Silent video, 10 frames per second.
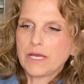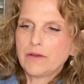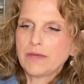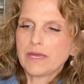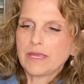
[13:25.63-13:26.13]

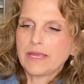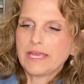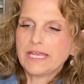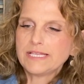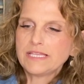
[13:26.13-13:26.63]
Okay,
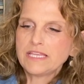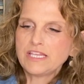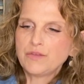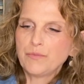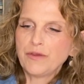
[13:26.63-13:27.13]
it's in the
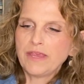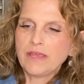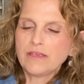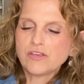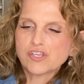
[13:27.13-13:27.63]

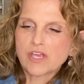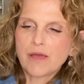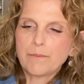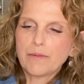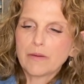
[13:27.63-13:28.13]
spring
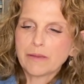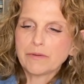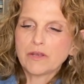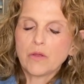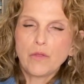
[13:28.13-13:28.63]
shop. I'm
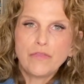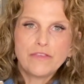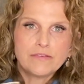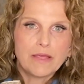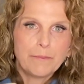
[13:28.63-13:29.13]
gonna hold
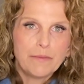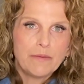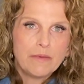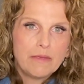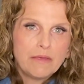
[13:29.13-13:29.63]
this up
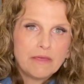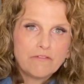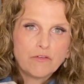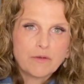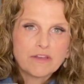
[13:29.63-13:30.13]

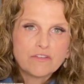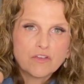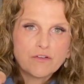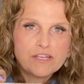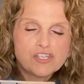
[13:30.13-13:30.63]
if you want a
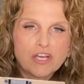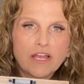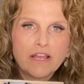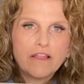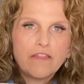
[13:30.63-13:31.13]
screenshot.